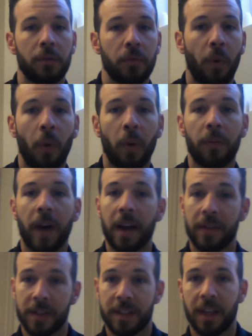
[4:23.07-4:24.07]
4, 5,
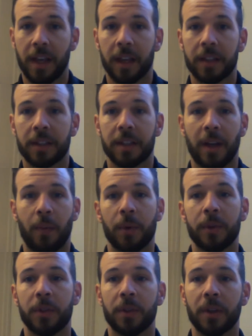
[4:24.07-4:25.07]
and 6 because I
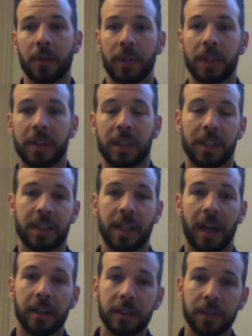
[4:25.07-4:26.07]
want you to increase these
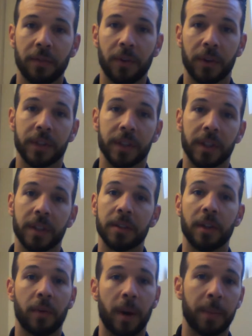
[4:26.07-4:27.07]
sets versus
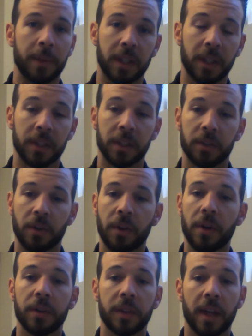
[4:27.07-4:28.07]
the repetition. So there
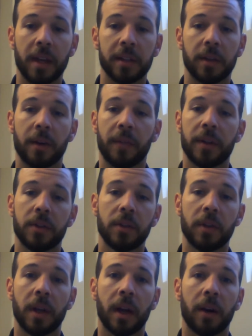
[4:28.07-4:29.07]
are things, and if I do
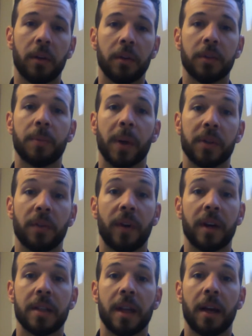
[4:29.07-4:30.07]
that, I will
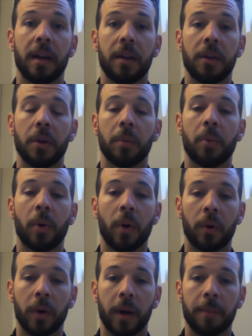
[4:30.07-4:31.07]
specify that in your
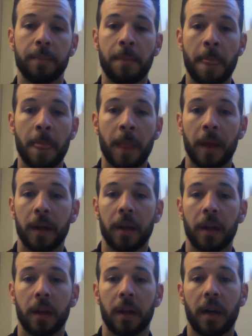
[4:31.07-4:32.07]
program.
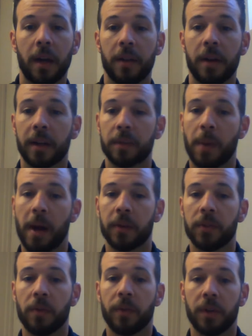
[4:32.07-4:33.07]
Now the next box
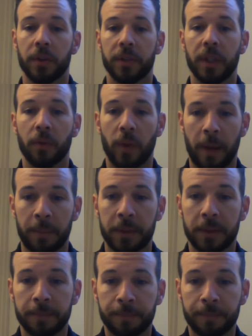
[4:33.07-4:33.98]
over, you'll see reps,